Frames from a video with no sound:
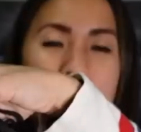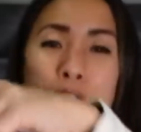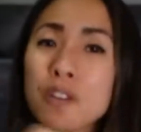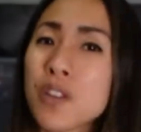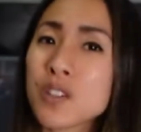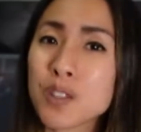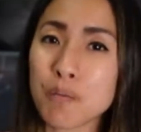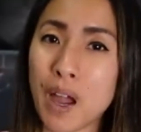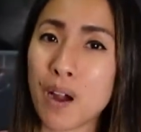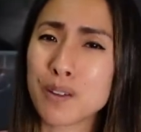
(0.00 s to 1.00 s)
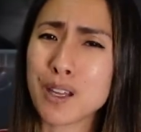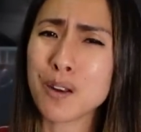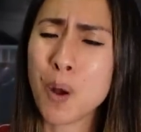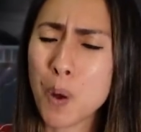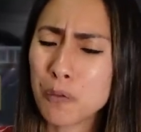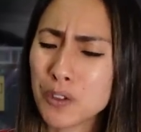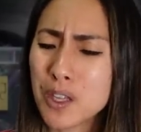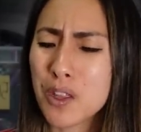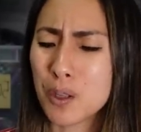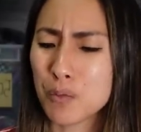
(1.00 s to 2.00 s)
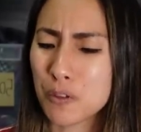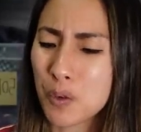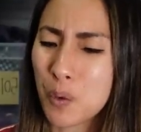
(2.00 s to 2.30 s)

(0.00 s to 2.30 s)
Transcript: for this amount, and hopefully they'll move